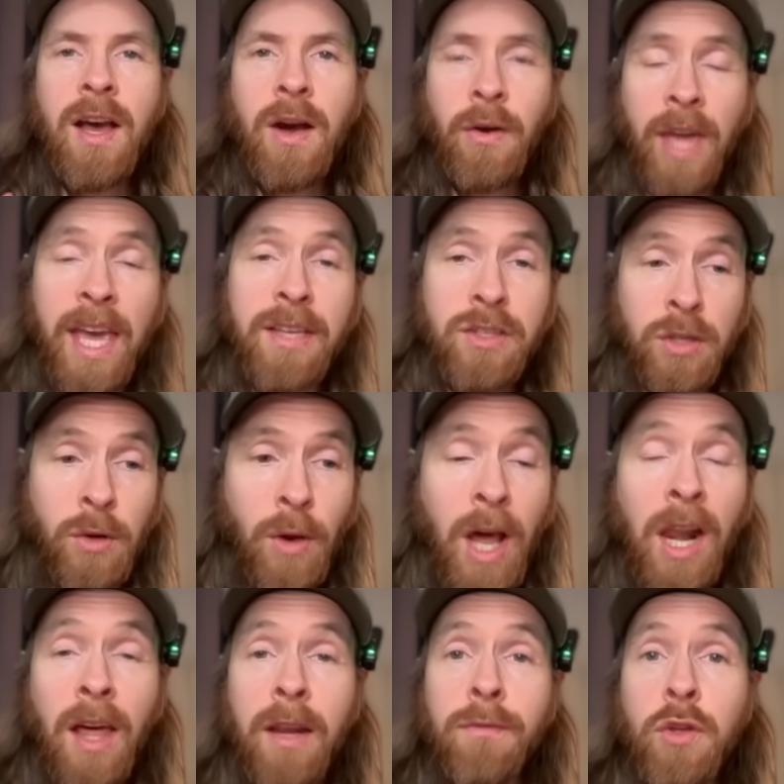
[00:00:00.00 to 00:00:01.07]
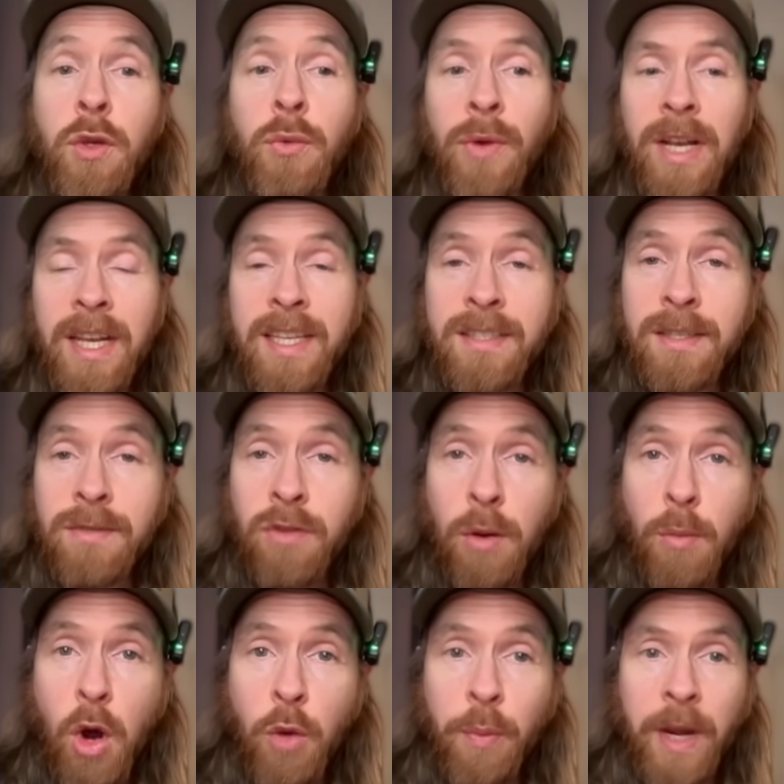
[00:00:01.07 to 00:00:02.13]
Okay, so a lot of new releases
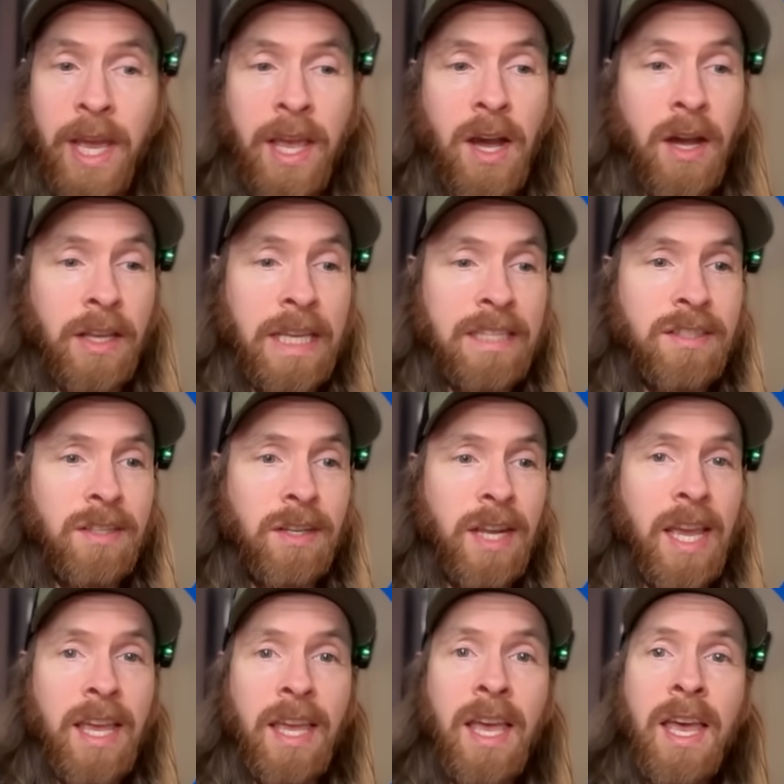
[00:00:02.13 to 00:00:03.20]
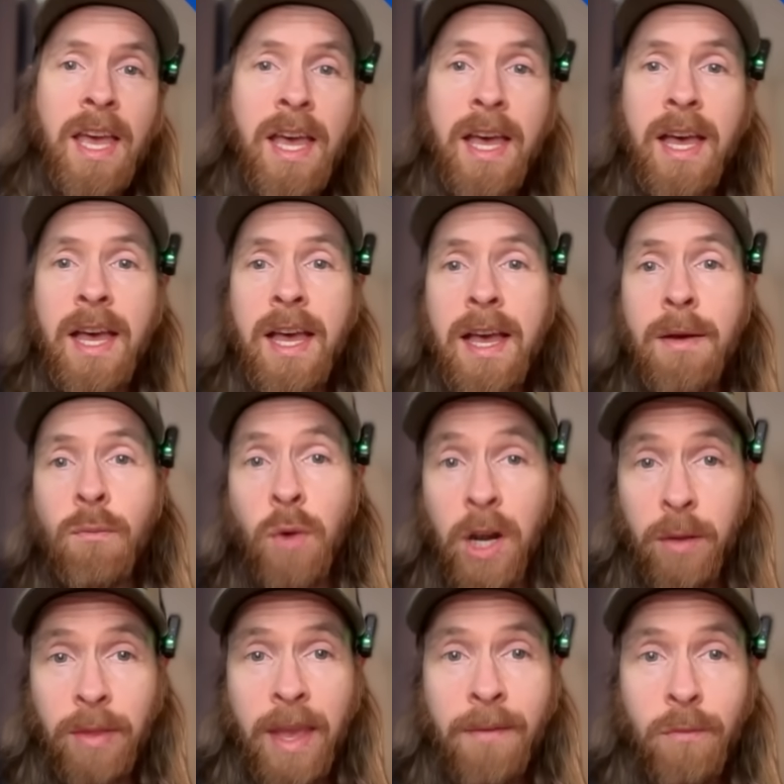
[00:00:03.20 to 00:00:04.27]
from OpenAI yesterday. Uh,
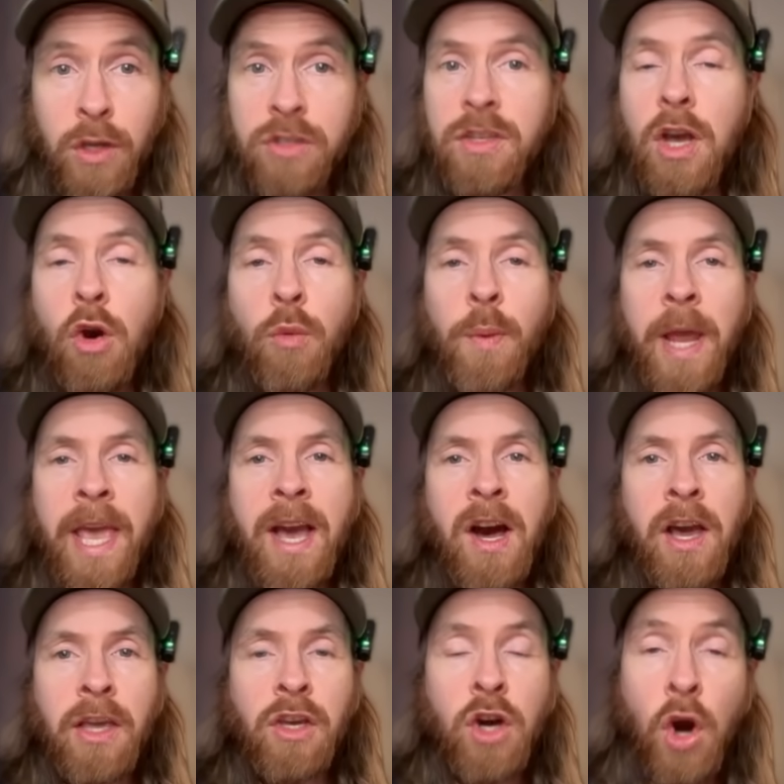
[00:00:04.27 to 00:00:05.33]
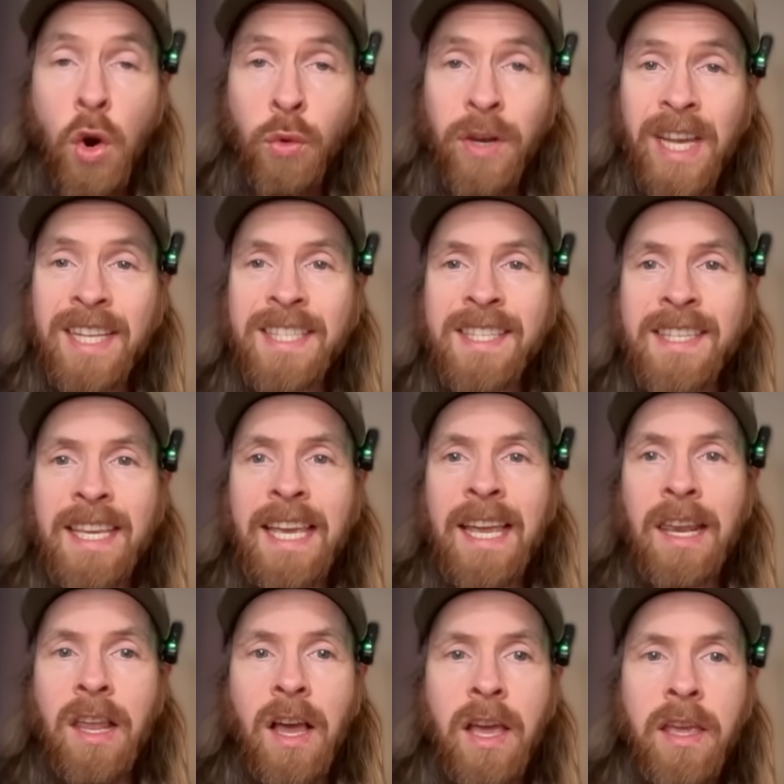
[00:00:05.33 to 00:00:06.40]
one of them was the OpenAI Codex C
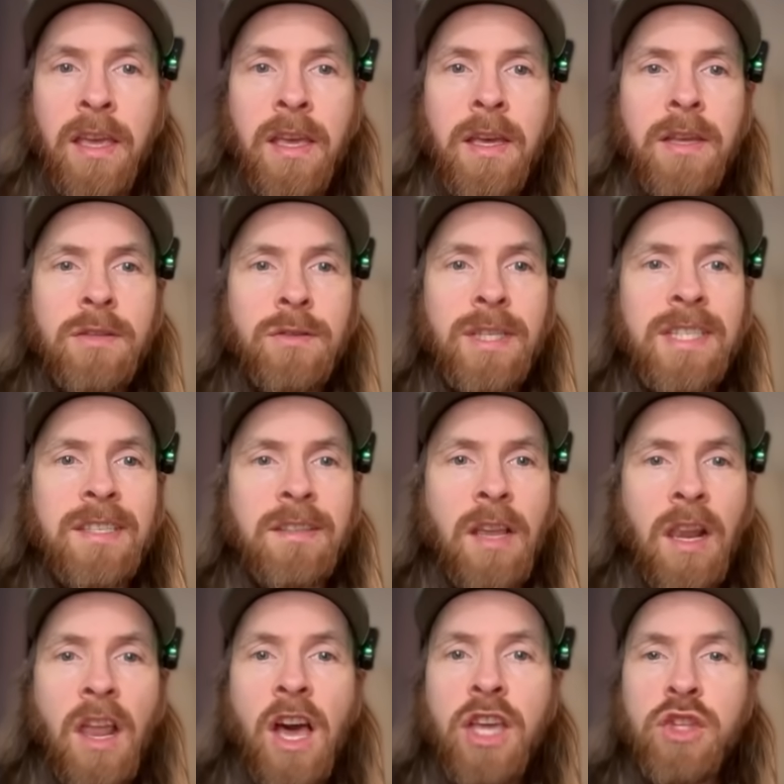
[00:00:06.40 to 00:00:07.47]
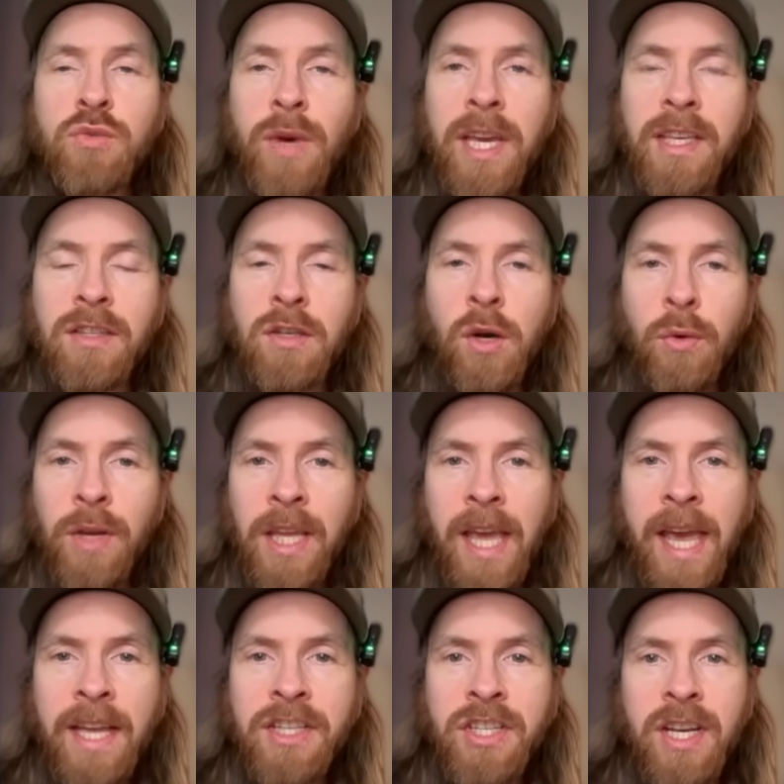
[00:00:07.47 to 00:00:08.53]
L I. So this is a lightweight coding
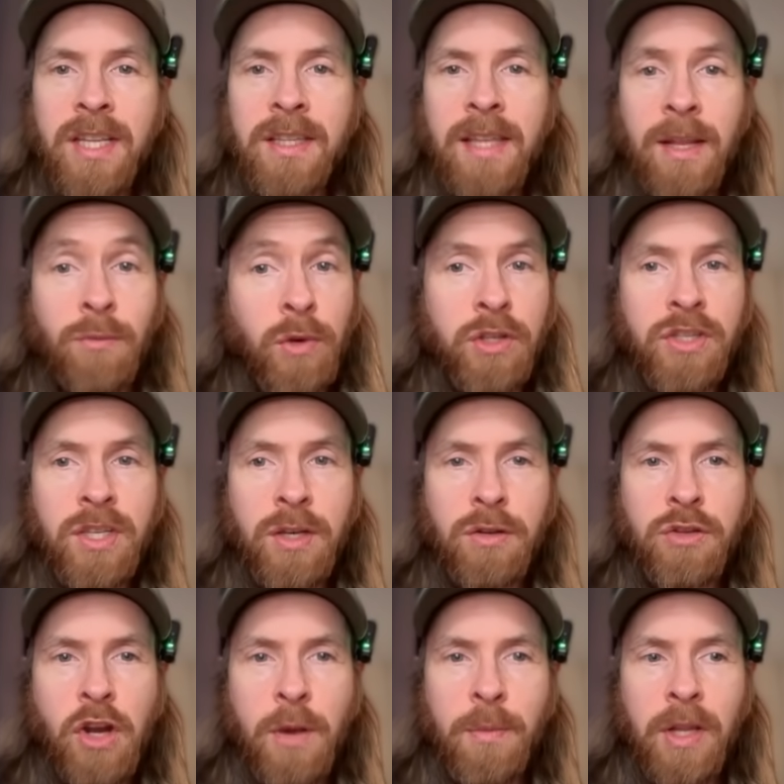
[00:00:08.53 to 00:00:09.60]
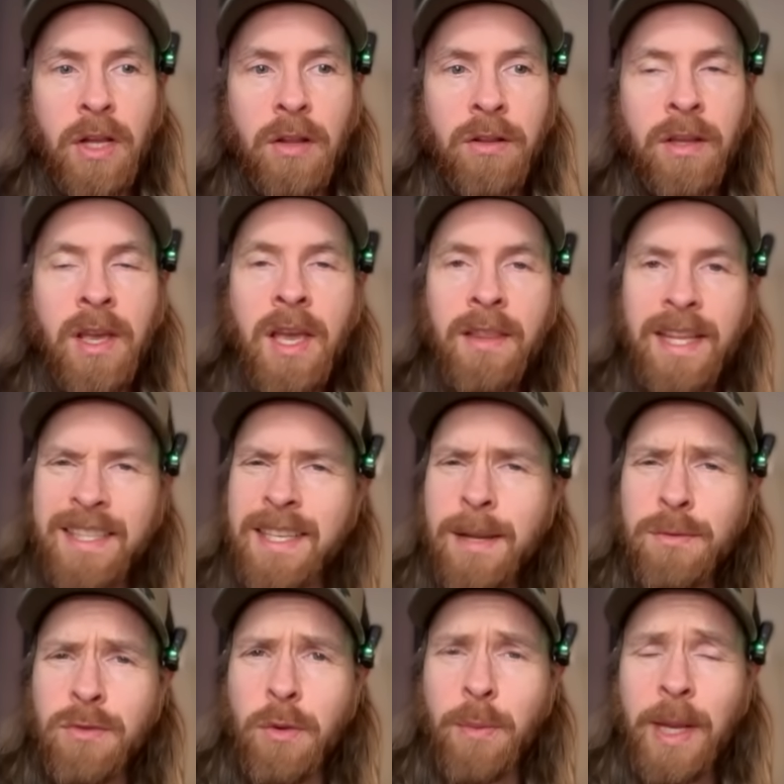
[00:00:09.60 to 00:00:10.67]
agent that runs in your terminal. That
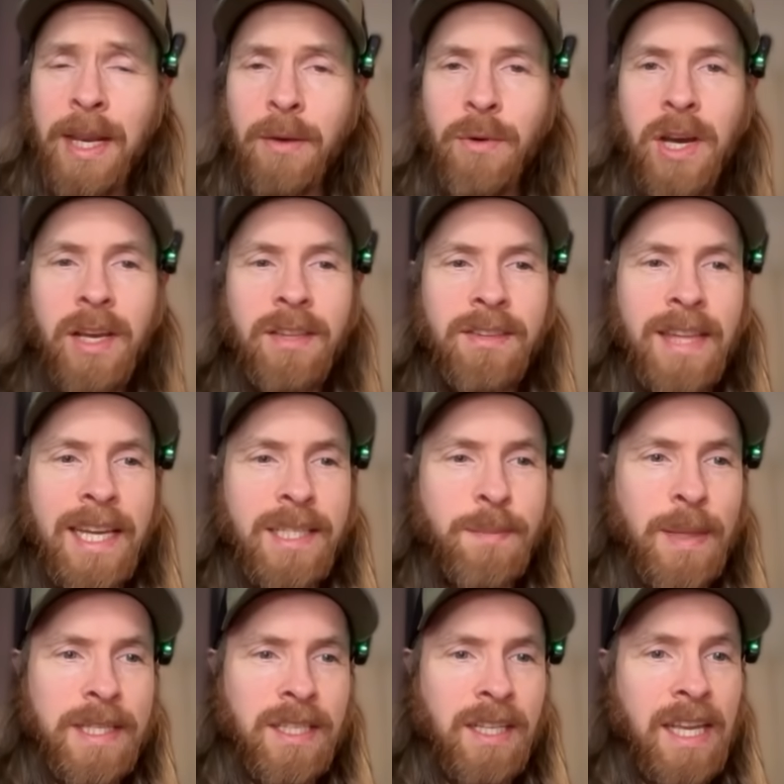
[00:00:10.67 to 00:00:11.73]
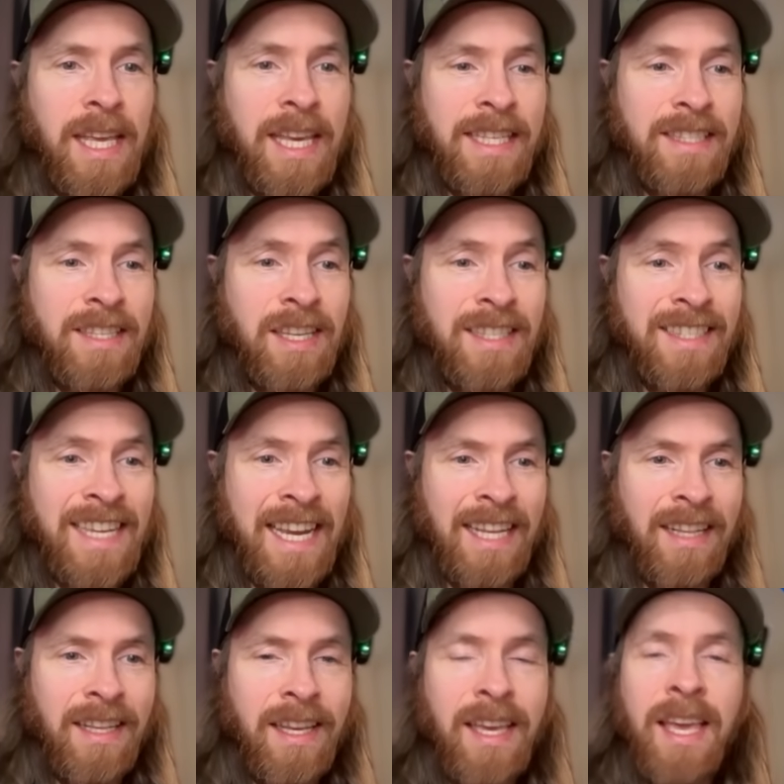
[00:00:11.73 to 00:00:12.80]
sounds familiar, right? That is basically, it's
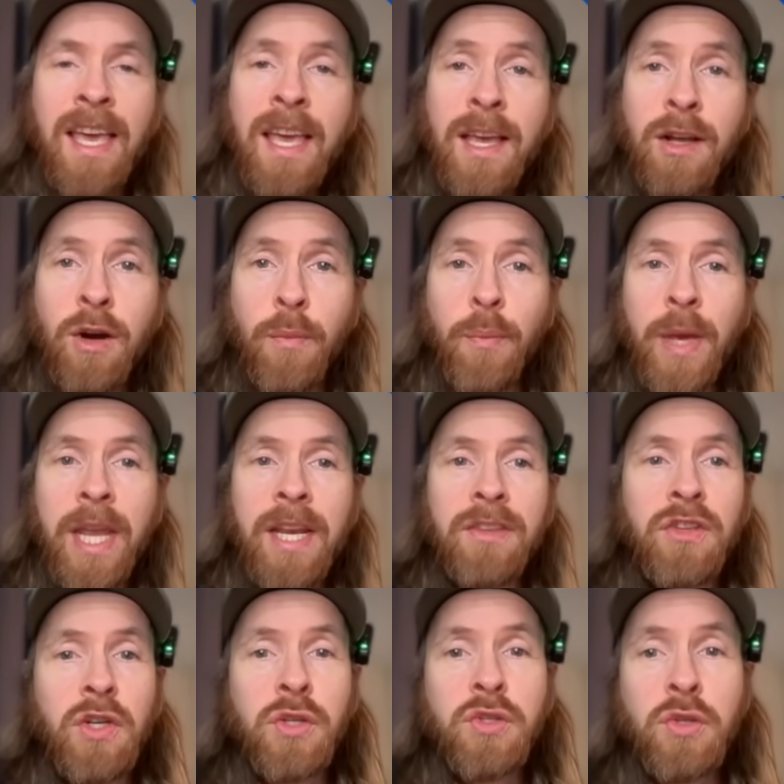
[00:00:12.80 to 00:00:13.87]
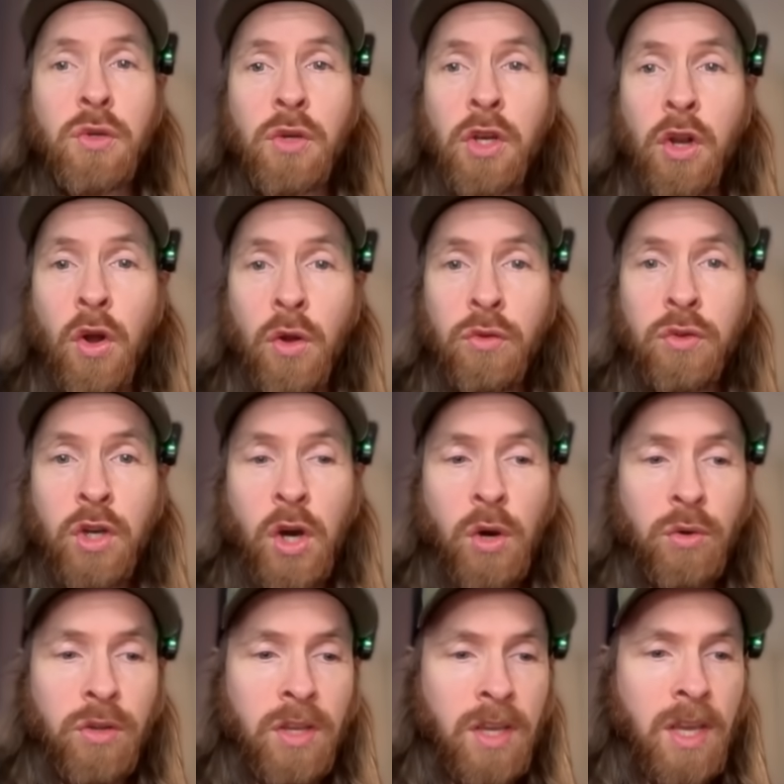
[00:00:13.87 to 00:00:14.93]
exactly competitor to Claude
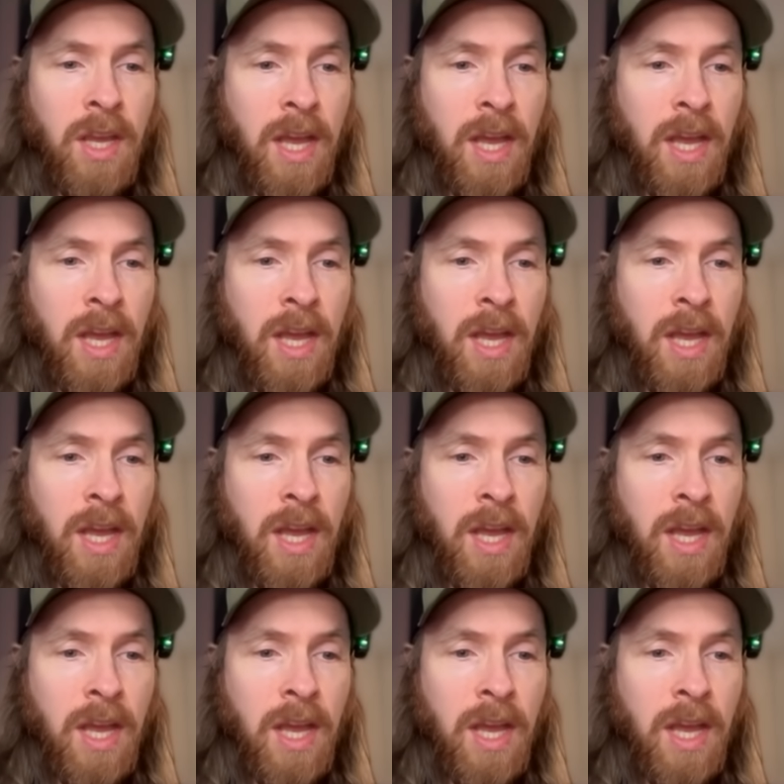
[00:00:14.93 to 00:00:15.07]
Code.